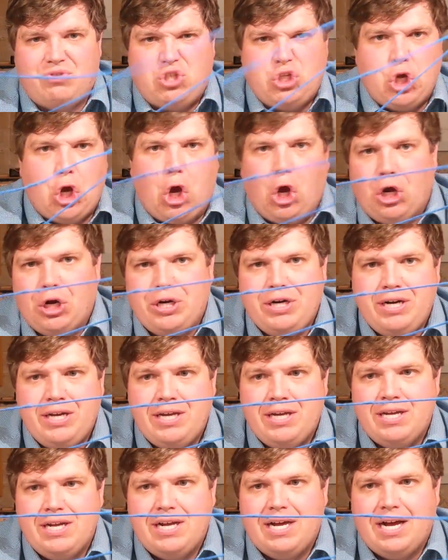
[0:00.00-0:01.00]
yarn.
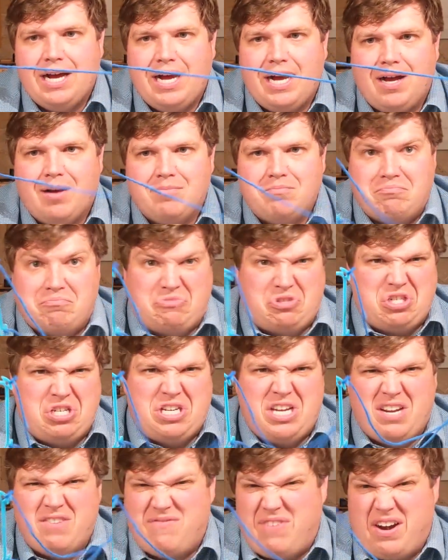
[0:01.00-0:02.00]
You
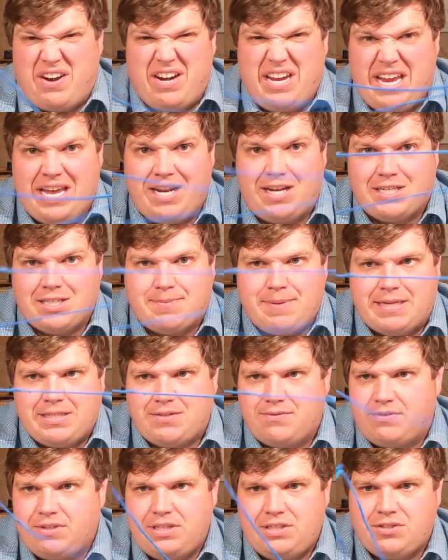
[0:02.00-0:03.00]
can get very
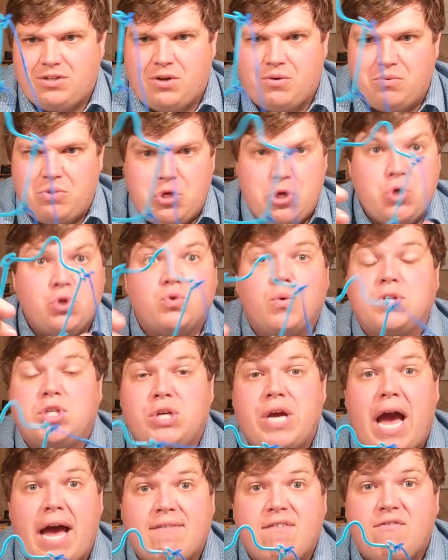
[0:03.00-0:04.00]
inexpensively, so use what
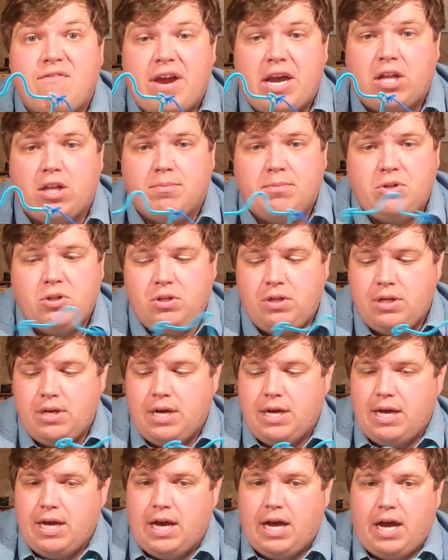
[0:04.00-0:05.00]
you have available.
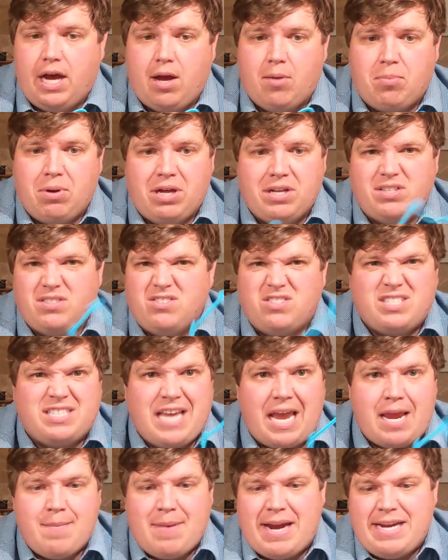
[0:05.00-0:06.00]
But
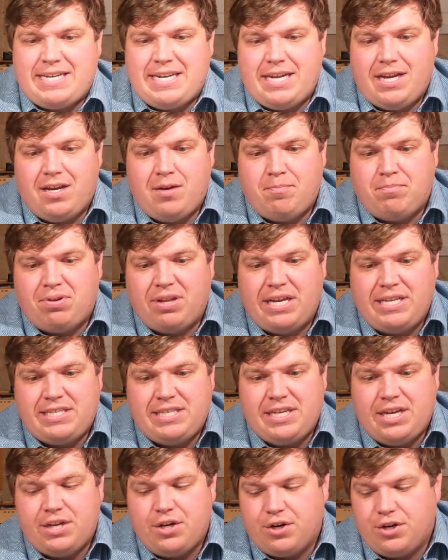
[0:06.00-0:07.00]
same idea,
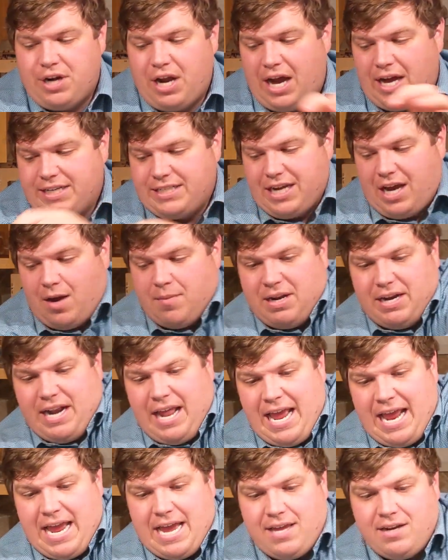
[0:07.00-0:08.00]
placing in your non-dominant
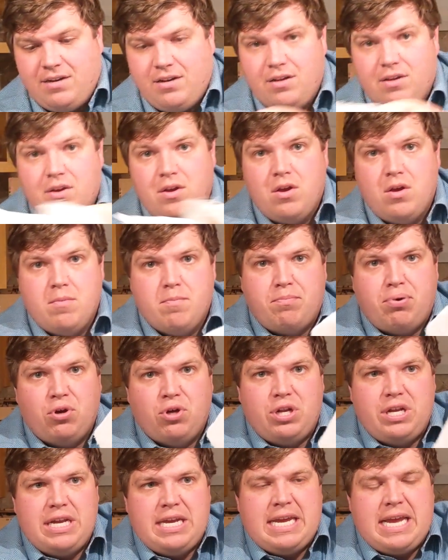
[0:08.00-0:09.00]
hand,
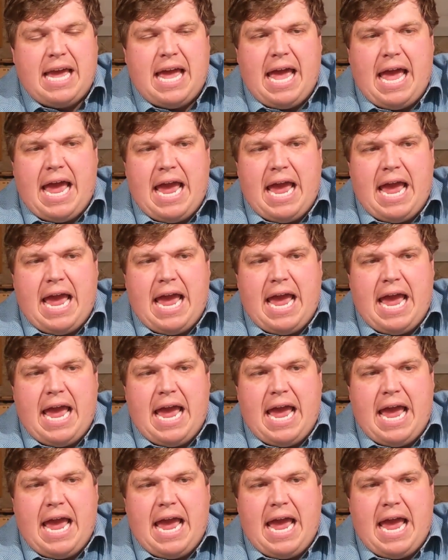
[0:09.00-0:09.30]
putting